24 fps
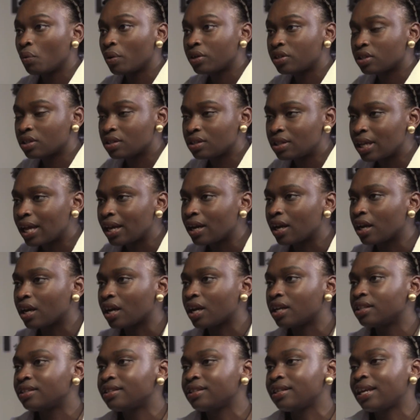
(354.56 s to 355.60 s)
which is then
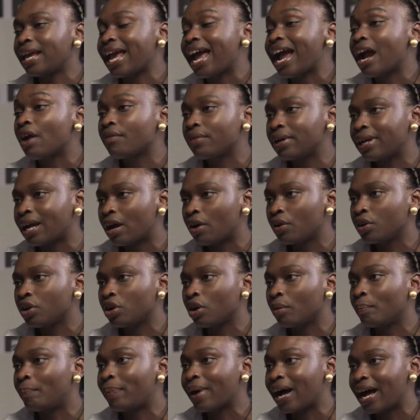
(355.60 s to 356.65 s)
going to carry out
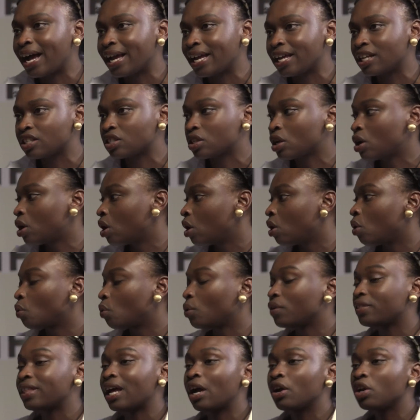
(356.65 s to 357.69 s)
your bias
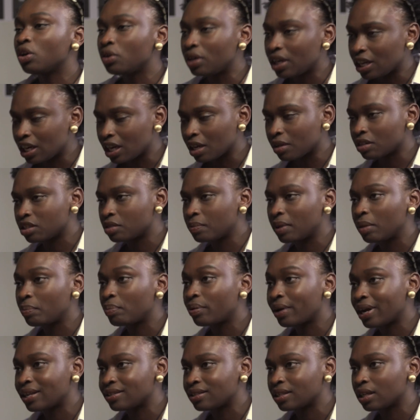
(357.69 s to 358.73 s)
without you needing to be
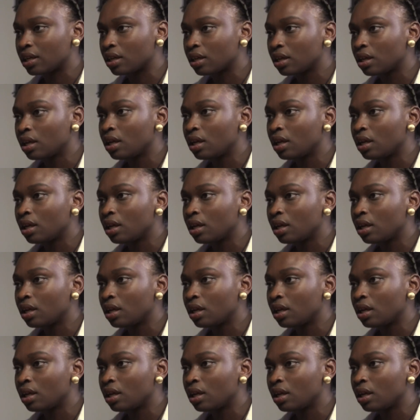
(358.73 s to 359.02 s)
present.